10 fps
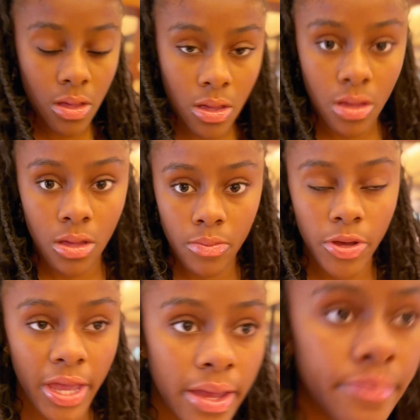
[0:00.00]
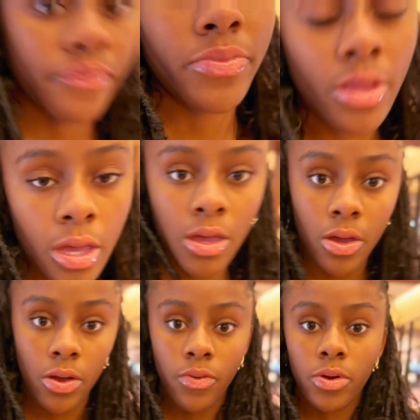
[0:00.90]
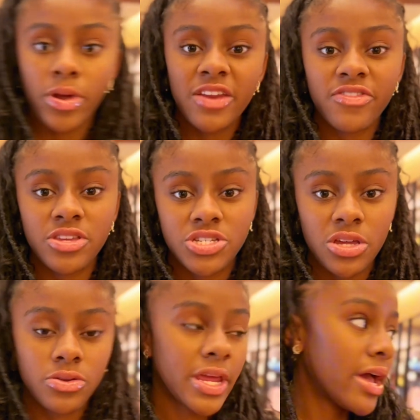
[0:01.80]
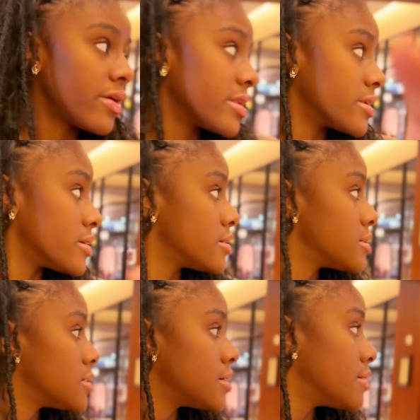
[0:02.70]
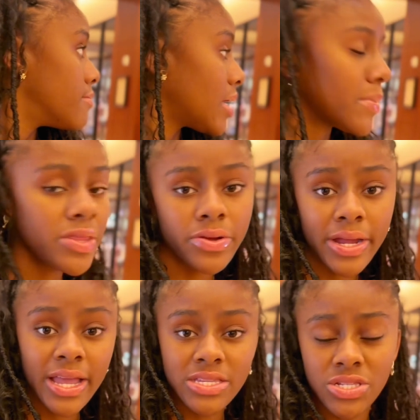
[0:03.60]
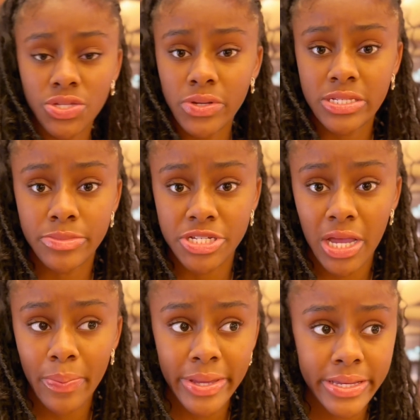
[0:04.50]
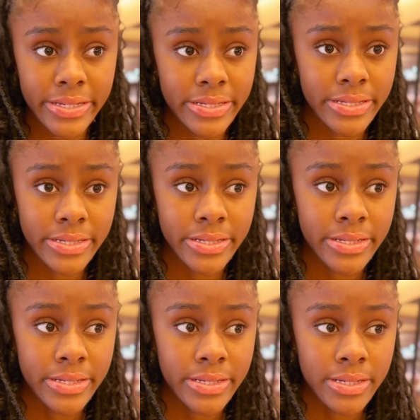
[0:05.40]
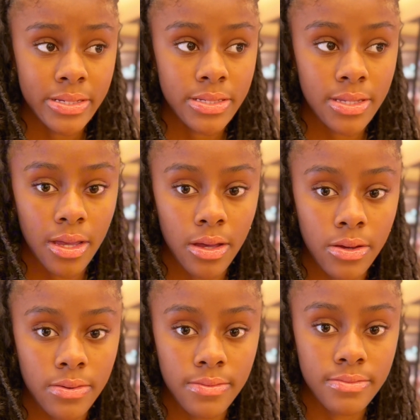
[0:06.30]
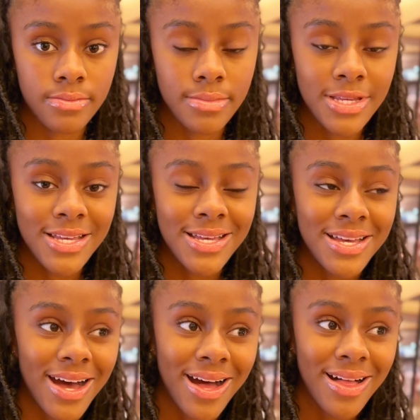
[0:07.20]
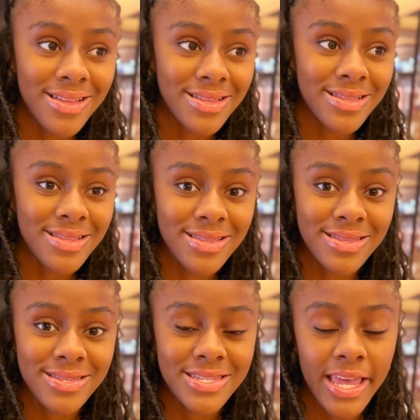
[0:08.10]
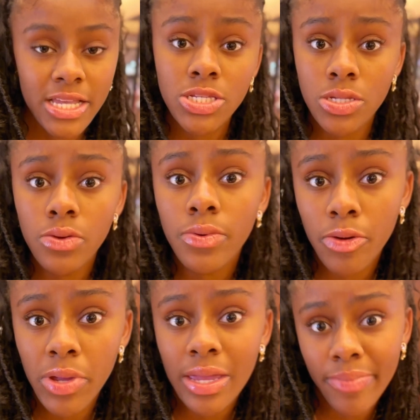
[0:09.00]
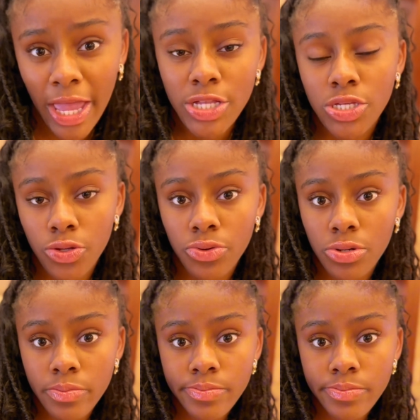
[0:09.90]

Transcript: Okay. We're waiting for the shuttle now, and my mother, I guess, is doing some shopping. So I'll text you when we get back to the room.